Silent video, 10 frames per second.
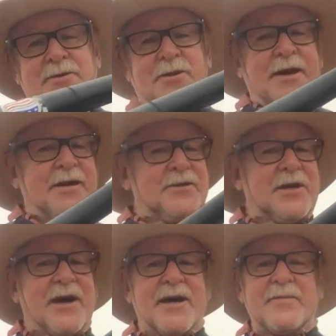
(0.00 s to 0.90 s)
kind of
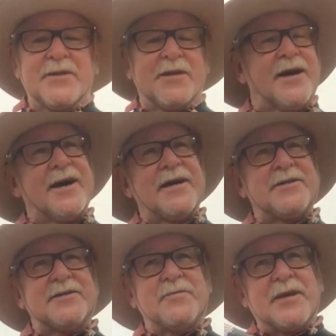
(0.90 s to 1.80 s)
time the
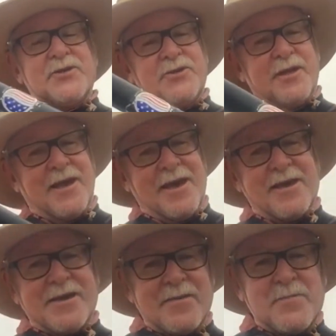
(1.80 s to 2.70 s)
tides as best you
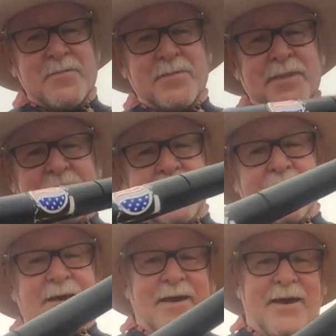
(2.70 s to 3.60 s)
can,
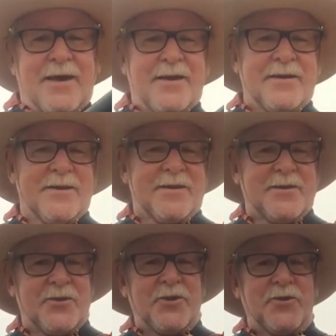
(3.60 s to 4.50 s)
and
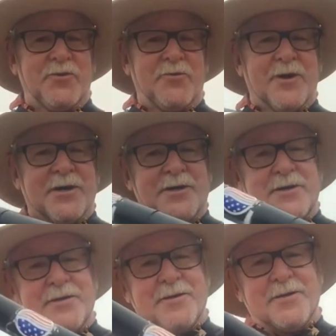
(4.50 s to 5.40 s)
you
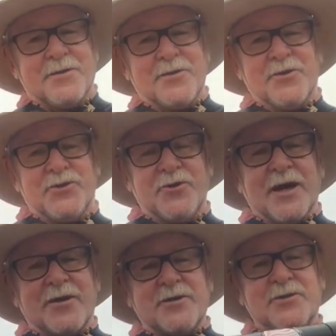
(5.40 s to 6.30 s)
shoot
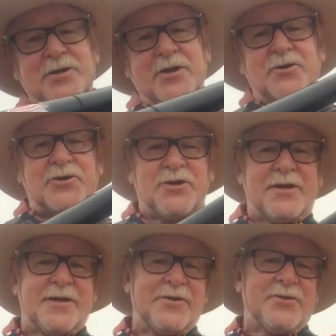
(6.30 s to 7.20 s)
out into the
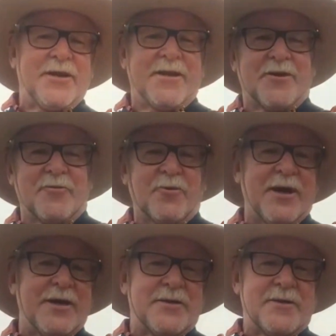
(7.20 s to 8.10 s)
ocean and you take a
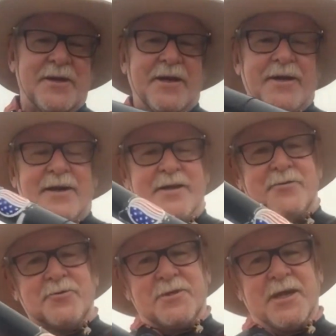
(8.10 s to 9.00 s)
right, and
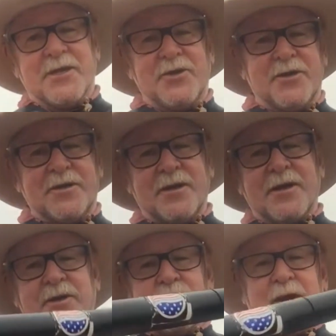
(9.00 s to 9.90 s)
it will take you to
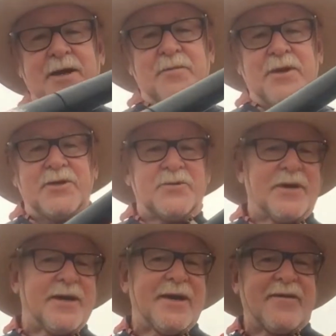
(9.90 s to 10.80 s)
Crane Beach,
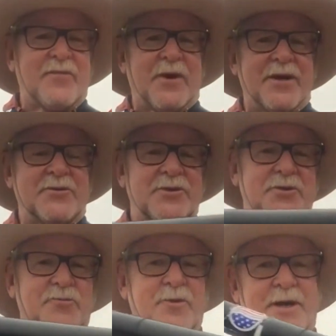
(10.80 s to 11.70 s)
about a half mile to
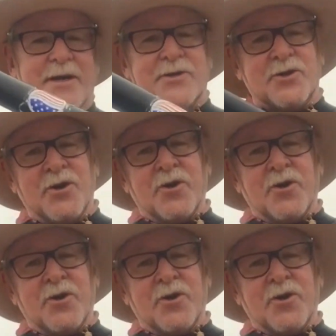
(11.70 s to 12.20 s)
your right.